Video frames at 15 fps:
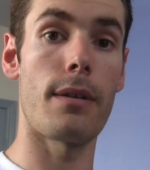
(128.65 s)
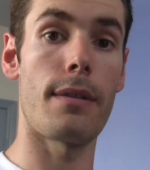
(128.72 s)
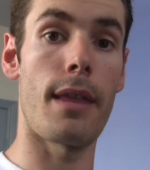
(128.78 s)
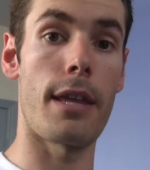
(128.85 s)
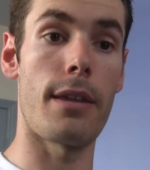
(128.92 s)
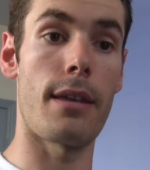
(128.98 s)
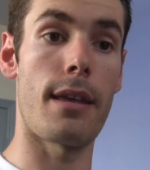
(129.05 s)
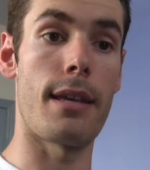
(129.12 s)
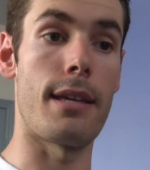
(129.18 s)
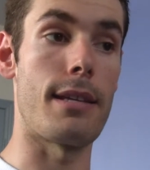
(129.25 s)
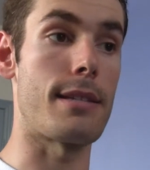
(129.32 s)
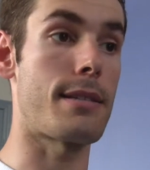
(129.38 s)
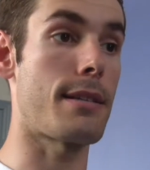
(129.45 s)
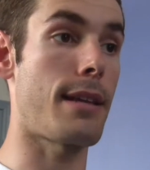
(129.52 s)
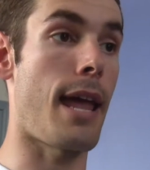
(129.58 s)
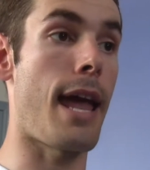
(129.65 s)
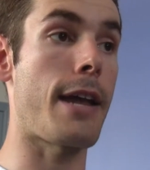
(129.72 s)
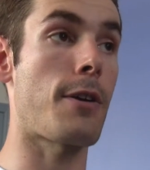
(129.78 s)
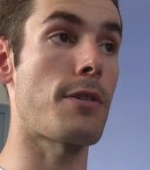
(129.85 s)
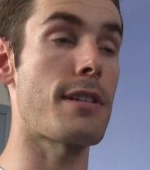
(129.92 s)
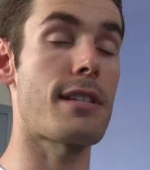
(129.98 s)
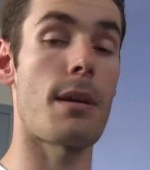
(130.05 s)
that is
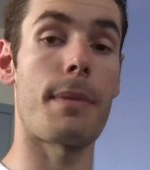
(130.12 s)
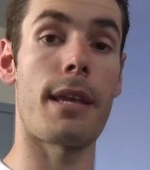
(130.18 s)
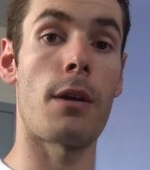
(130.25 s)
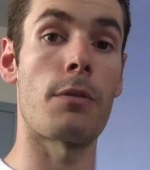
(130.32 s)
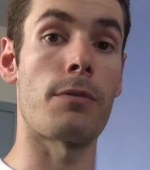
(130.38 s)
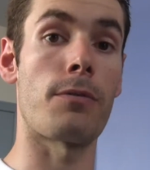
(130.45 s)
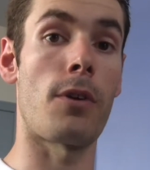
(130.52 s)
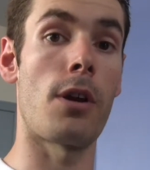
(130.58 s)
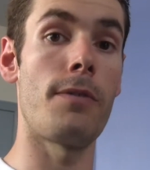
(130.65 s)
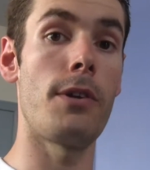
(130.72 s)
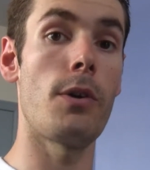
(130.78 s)
anchored to something out in front of